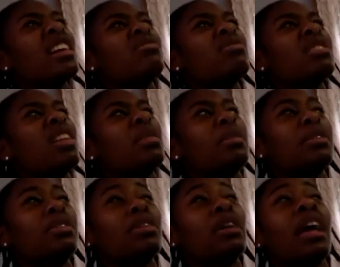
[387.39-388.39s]
really all I've been
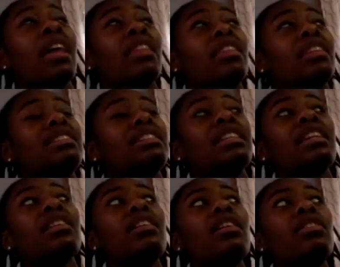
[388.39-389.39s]
doing. The tea
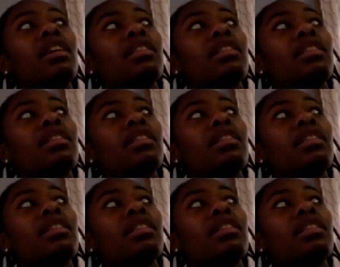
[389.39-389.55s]
though, like